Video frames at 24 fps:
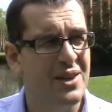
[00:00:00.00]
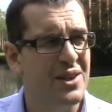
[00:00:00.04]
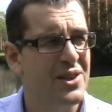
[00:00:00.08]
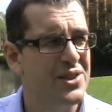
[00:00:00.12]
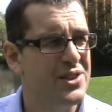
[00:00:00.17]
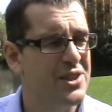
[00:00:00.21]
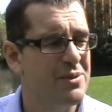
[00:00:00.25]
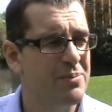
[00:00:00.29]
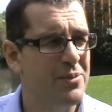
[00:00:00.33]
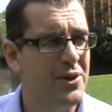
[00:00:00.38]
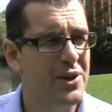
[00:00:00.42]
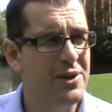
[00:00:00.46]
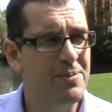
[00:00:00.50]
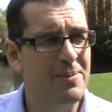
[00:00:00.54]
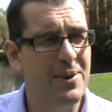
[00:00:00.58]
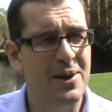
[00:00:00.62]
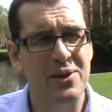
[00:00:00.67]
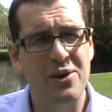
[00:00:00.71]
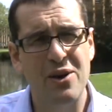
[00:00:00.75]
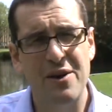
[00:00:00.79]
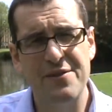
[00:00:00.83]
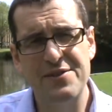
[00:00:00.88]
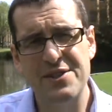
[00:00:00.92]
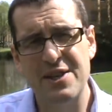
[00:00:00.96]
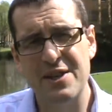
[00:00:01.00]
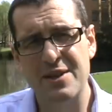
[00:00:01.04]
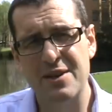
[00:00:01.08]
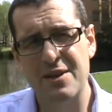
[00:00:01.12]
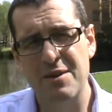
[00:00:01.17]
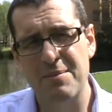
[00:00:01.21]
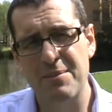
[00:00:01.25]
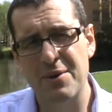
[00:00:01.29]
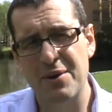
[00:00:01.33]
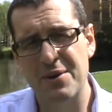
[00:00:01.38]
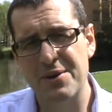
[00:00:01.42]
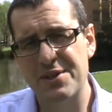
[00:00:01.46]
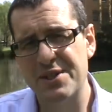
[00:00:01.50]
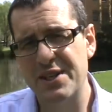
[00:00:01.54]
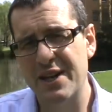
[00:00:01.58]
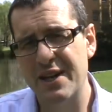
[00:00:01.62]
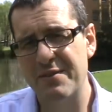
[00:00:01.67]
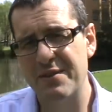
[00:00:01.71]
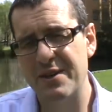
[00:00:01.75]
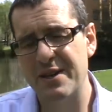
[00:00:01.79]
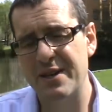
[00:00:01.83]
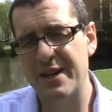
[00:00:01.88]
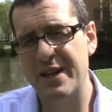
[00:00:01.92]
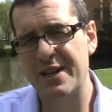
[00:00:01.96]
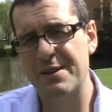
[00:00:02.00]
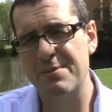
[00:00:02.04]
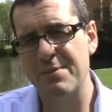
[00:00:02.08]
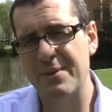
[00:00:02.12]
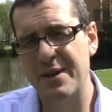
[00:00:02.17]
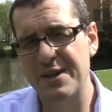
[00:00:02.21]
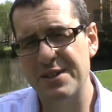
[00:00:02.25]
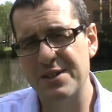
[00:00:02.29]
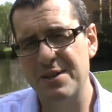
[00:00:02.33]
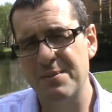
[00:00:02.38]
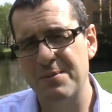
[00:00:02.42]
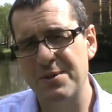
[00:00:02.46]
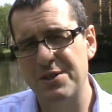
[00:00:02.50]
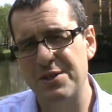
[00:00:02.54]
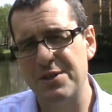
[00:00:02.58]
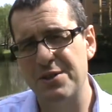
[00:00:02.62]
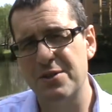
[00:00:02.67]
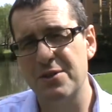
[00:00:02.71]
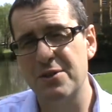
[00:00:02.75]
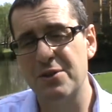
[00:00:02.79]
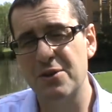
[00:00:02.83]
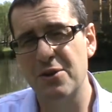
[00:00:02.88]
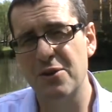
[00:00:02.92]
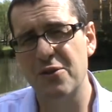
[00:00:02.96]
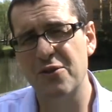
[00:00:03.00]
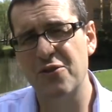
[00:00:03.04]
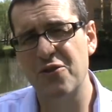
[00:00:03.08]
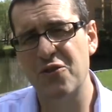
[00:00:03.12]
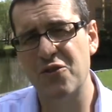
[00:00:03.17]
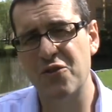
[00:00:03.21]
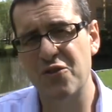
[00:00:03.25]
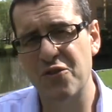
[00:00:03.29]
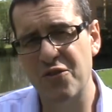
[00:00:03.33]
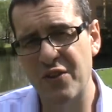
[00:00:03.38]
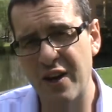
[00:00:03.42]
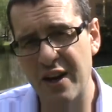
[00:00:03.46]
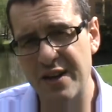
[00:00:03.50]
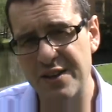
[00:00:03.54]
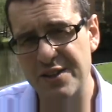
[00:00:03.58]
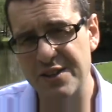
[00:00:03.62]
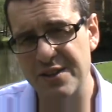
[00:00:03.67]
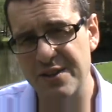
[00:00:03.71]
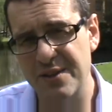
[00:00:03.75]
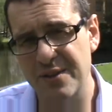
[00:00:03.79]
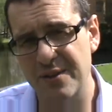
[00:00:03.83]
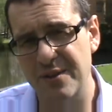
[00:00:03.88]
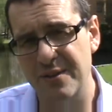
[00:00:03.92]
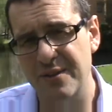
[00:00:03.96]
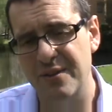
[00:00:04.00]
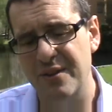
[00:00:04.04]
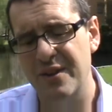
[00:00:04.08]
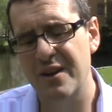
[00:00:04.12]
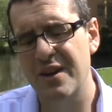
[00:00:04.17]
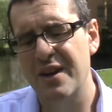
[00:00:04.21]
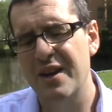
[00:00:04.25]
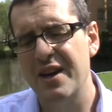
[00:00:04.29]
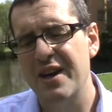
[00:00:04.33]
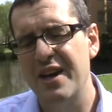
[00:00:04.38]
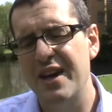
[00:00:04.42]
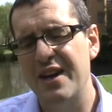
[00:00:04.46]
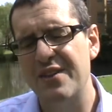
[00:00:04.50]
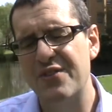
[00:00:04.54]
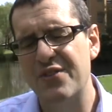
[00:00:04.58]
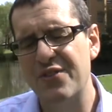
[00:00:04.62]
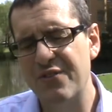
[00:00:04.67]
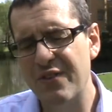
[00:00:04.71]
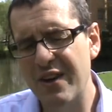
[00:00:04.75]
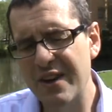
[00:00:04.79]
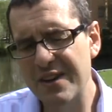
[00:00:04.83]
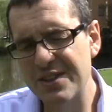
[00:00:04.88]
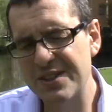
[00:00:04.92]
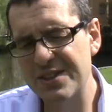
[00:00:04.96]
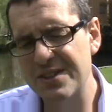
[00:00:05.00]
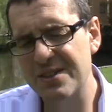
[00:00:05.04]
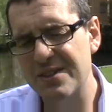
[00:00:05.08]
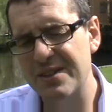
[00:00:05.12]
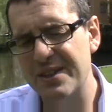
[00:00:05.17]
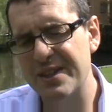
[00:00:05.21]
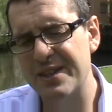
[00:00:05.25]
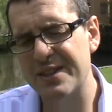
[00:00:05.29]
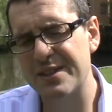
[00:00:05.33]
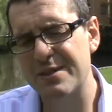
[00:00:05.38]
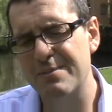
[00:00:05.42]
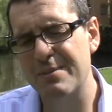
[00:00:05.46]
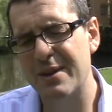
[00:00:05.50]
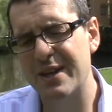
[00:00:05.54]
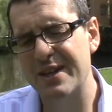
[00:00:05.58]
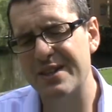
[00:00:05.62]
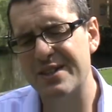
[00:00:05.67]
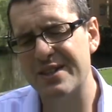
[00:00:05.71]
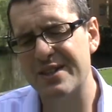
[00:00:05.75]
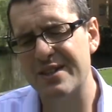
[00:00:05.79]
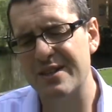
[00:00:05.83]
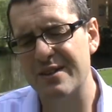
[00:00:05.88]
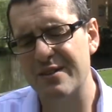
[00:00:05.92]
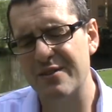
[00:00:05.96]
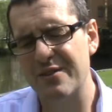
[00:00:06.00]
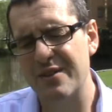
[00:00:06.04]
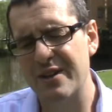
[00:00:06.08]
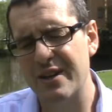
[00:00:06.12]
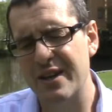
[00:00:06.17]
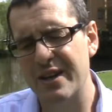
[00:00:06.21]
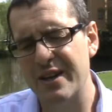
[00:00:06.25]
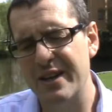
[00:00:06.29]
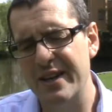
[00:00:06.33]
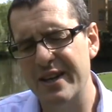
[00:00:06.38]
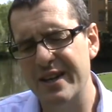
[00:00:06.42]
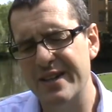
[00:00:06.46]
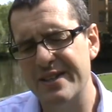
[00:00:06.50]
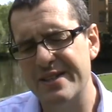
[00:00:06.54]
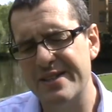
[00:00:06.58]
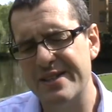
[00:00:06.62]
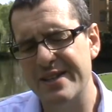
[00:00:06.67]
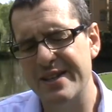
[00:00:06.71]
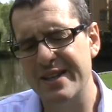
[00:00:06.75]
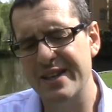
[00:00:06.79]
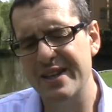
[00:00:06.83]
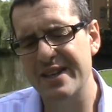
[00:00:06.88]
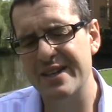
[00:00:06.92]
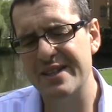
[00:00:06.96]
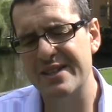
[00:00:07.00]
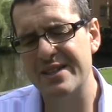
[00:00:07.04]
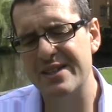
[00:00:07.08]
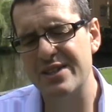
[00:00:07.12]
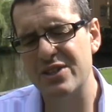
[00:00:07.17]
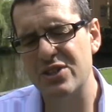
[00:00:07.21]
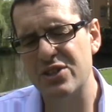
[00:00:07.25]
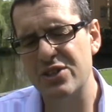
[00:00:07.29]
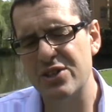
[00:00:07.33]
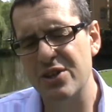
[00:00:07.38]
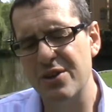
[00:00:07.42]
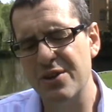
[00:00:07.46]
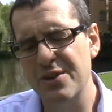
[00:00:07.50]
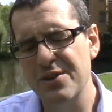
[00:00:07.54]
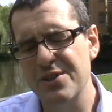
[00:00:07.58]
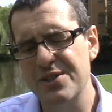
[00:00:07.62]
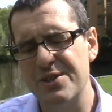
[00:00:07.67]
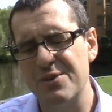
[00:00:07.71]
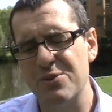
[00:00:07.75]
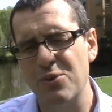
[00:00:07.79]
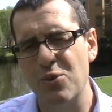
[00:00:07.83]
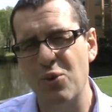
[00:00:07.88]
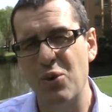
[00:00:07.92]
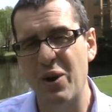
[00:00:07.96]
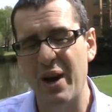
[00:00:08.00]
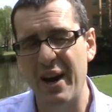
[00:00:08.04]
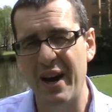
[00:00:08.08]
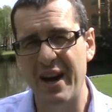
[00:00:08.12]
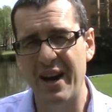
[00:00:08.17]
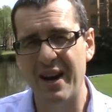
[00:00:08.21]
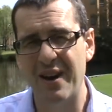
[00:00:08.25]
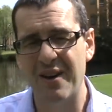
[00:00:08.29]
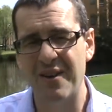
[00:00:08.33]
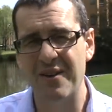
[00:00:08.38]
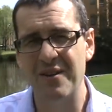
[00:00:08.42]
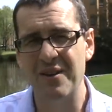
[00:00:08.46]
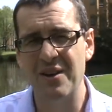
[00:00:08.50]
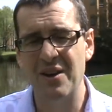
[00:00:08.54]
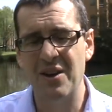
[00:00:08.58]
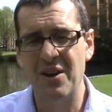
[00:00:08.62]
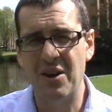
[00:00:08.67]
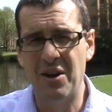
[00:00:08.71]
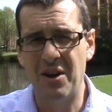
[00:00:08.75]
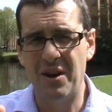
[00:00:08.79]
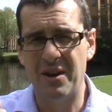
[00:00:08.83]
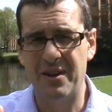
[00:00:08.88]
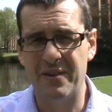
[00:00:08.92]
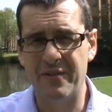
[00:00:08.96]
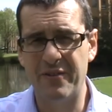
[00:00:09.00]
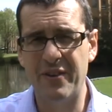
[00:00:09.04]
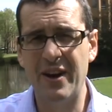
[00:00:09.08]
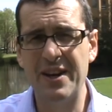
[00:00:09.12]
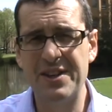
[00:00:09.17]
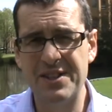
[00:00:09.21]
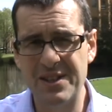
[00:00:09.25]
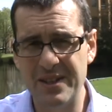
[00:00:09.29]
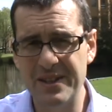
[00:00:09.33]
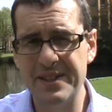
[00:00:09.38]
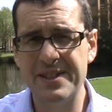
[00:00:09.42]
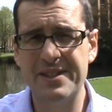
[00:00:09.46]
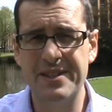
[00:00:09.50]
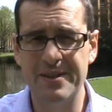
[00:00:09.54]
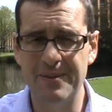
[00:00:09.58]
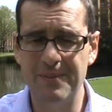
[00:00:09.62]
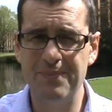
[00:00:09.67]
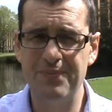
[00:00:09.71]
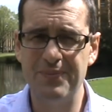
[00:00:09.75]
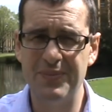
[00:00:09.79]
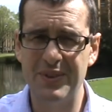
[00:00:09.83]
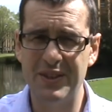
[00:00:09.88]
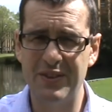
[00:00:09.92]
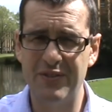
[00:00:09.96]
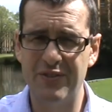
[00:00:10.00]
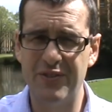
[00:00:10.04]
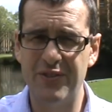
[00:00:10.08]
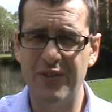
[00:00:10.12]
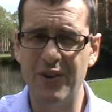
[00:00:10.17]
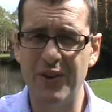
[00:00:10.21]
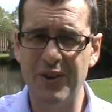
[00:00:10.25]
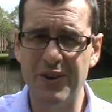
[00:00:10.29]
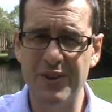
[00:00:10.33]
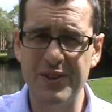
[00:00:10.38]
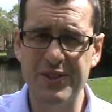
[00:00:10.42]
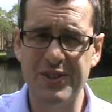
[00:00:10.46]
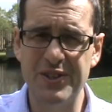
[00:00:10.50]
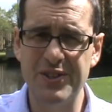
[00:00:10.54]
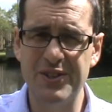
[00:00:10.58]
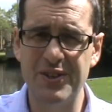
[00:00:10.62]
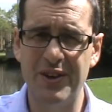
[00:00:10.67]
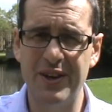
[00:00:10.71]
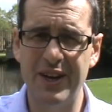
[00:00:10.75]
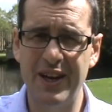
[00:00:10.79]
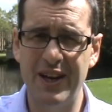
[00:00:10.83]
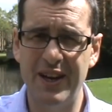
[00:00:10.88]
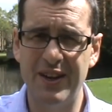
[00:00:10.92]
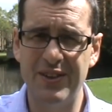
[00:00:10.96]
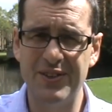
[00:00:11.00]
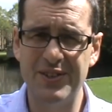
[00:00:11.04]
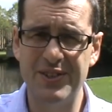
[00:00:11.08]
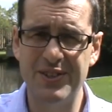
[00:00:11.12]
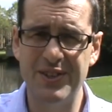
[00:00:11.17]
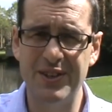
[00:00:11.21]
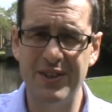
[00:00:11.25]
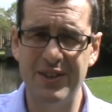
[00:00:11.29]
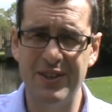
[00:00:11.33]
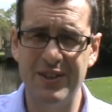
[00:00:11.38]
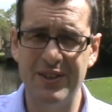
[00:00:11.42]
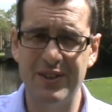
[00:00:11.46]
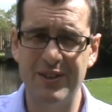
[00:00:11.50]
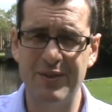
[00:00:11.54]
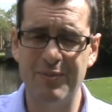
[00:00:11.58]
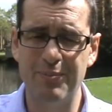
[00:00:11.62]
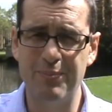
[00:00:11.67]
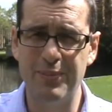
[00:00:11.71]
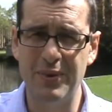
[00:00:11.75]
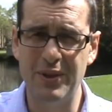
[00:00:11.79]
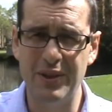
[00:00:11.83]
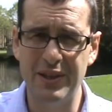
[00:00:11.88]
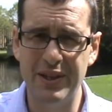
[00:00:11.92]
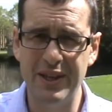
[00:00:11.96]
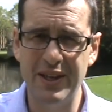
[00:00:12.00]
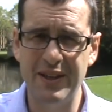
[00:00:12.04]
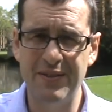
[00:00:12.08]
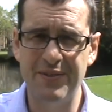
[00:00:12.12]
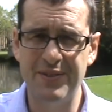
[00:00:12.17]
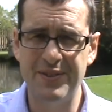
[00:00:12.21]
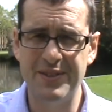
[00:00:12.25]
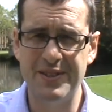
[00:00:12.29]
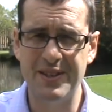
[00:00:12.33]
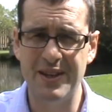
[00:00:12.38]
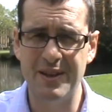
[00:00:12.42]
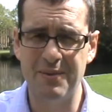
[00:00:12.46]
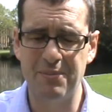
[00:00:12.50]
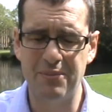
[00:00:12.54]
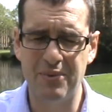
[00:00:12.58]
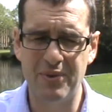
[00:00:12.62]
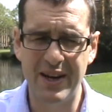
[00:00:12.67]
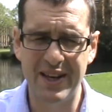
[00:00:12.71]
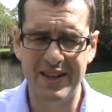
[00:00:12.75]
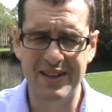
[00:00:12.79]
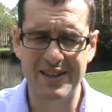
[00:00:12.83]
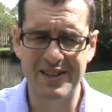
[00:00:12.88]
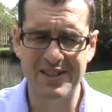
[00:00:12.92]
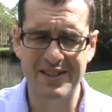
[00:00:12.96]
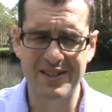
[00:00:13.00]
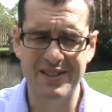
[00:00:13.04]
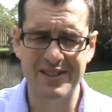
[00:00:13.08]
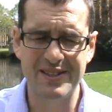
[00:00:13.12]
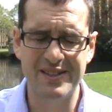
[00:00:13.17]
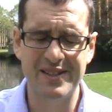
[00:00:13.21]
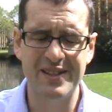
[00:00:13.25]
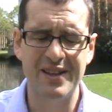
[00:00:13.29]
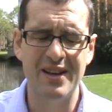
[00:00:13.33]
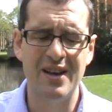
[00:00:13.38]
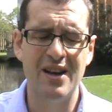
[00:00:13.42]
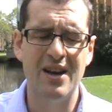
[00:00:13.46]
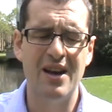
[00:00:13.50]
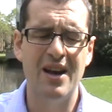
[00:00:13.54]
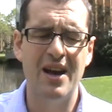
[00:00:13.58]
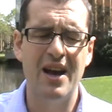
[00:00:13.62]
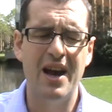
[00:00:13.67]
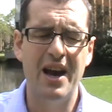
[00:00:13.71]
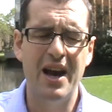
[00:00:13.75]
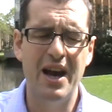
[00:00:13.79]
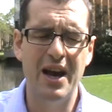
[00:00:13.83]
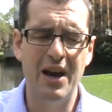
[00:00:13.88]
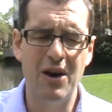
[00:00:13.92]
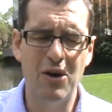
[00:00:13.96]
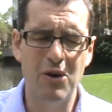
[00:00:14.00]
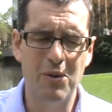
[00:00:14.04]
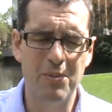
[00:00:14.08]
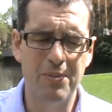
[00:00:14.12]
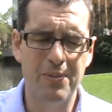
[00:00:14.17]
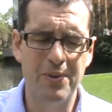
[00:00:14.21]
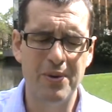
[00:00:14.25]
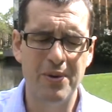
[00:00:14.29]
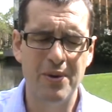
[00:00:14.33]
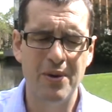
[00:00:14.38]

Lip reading: So both Malinovski and Gmelch have an explanation which you could call functional. It's functional in as much as it shows how functionalism focuses on how certain beliefs and practices help